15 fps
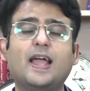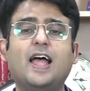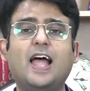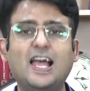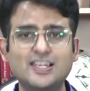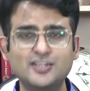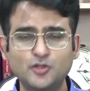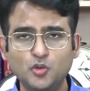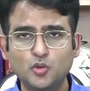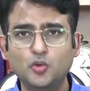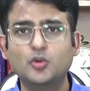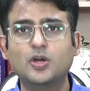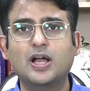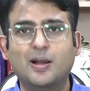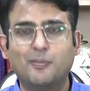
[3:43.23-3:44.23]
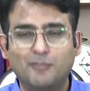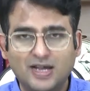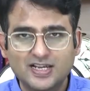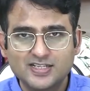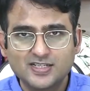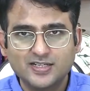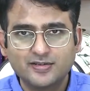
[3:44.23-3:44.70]
As you
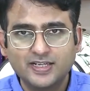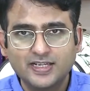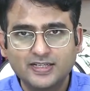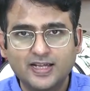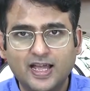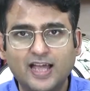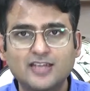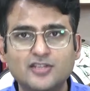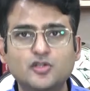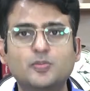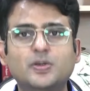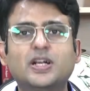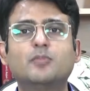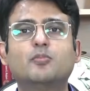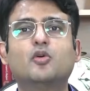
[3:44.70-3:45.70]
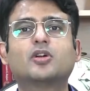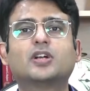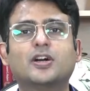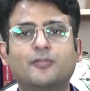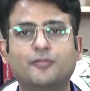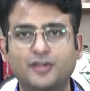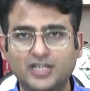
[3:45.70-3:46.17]
master it, as you become more
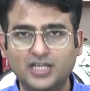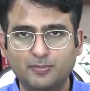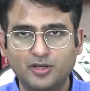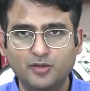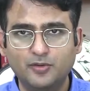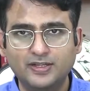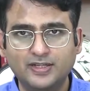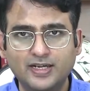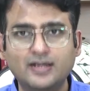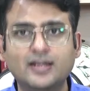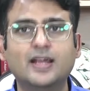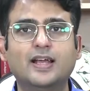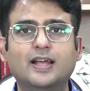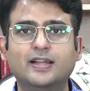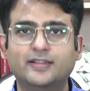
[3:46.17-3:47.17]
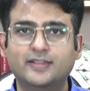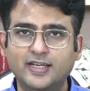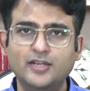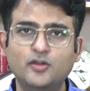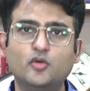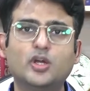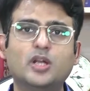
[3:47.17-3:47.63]
comfortable with it,
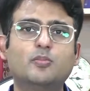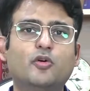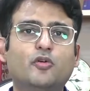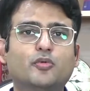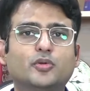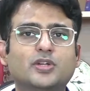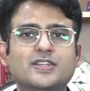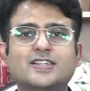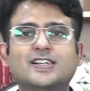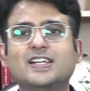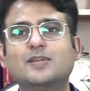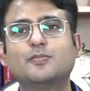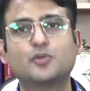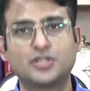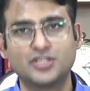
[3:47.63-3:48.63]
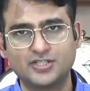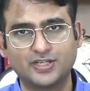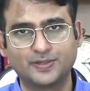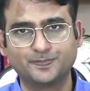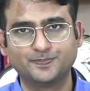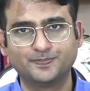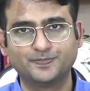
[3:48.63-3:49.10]
then you can move to the sitting
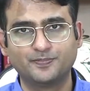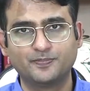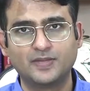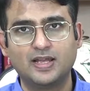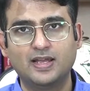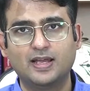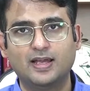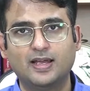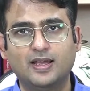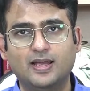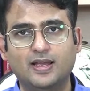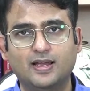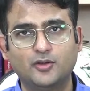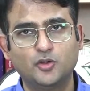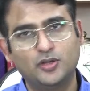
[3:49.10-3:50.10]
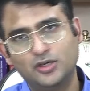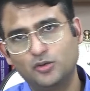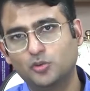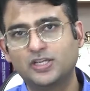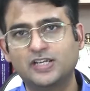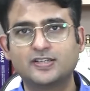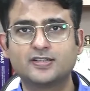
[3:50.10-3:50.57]
position. You can
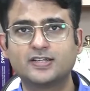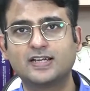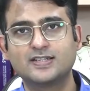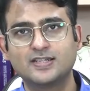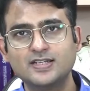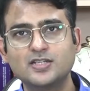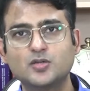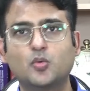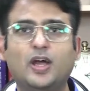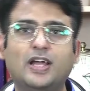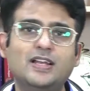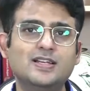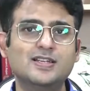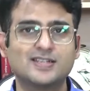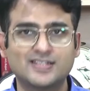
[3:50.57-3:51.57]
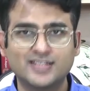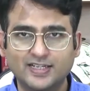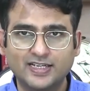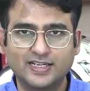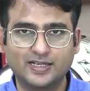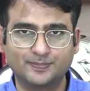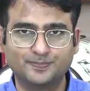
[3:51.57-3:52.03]
do the exercises while
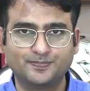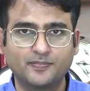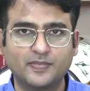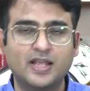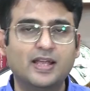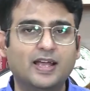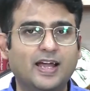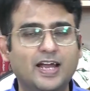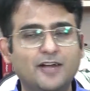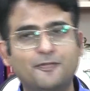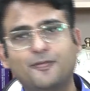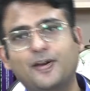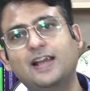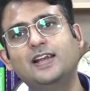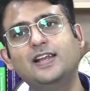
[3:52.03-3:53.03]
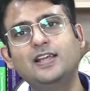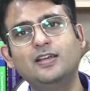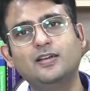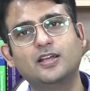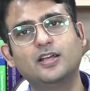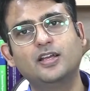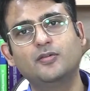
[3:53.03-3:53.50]
sitting. And
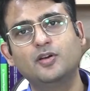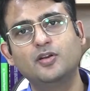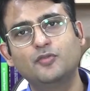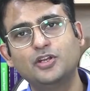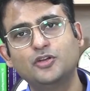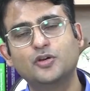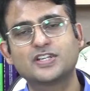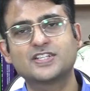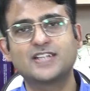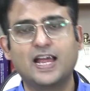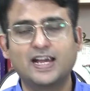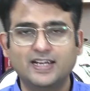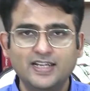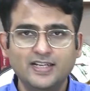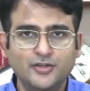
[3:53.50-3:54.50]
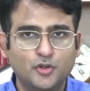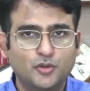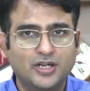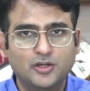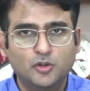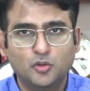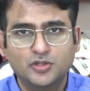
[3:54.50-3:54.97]
finally, even when you are standing, you
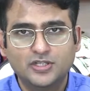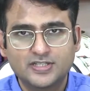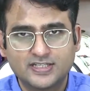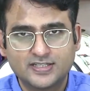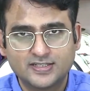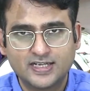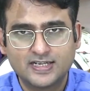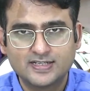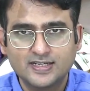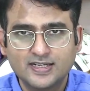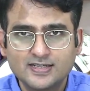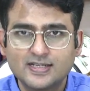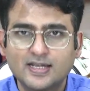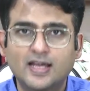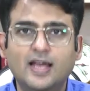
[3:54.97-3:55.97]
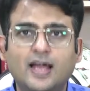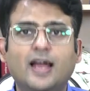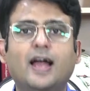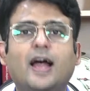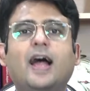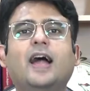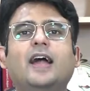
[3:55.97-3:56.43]
can do these exercises,
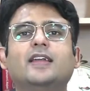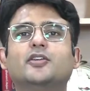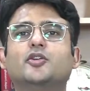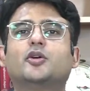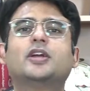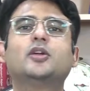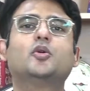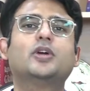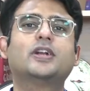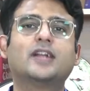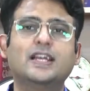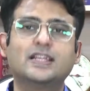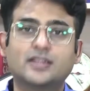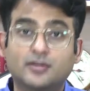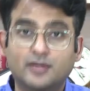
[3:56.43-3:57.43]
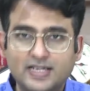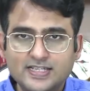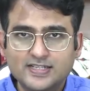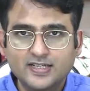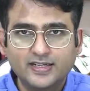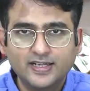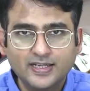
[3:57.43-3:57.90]
and you can do it like
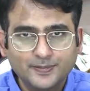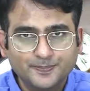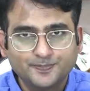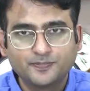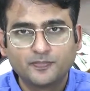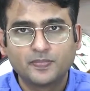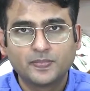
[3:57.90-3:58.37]
thrice a day